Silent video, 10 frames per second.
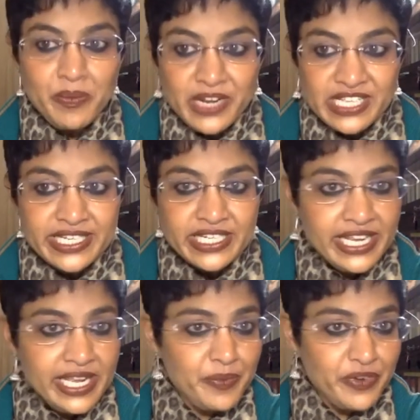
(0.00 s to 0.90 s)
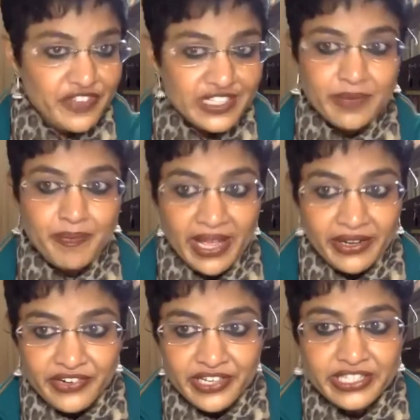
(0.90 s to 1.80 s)
Presently, Professor
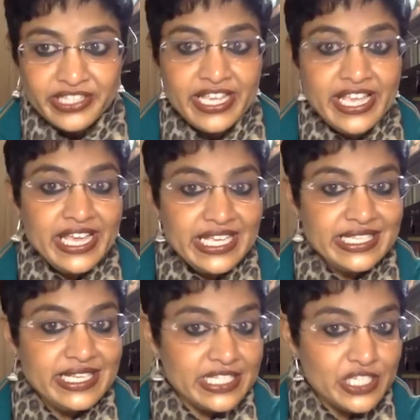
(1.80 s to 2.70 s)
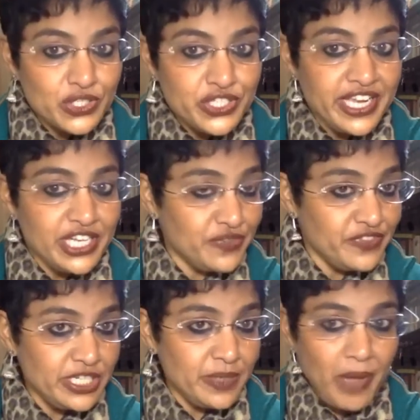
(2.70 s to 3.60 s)
McGrath is an associate of
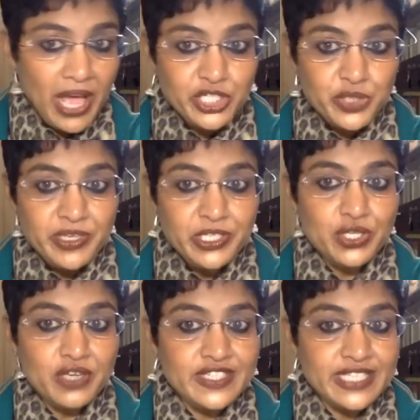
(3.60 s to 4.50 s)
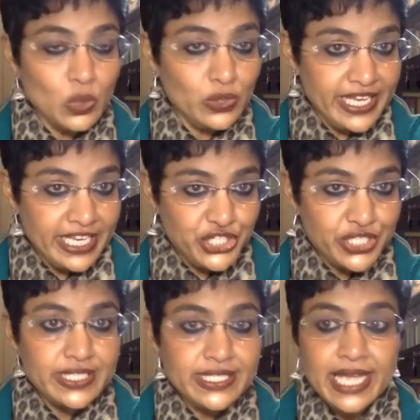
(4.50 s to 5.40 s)
the Department of South
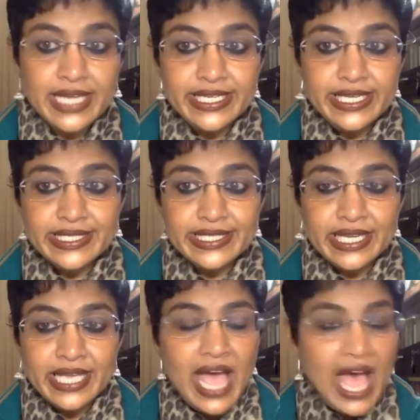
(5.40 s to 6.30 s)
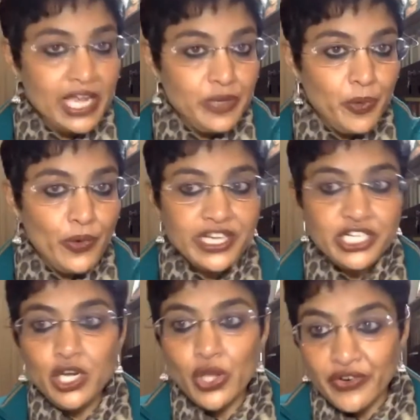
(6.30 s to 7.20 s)
Asian Studies and Poet
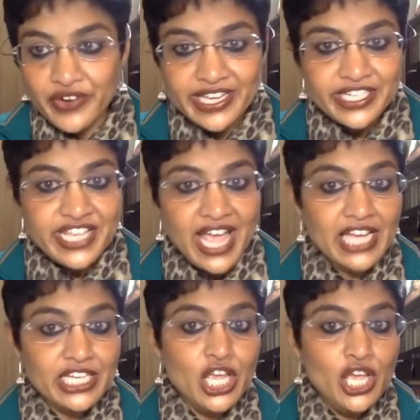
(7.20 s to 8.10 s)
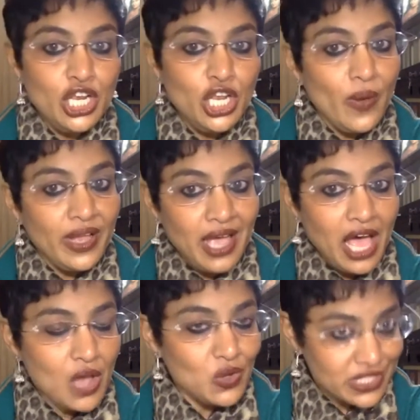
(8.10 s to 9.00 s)
Laureate at Lowell
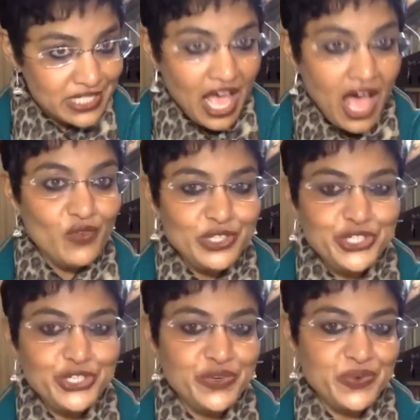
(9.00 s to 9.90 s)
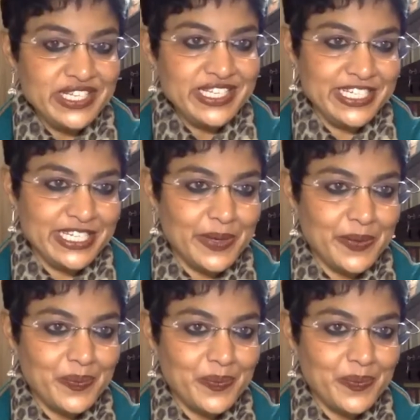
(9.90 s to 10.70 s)
House, Harvard University.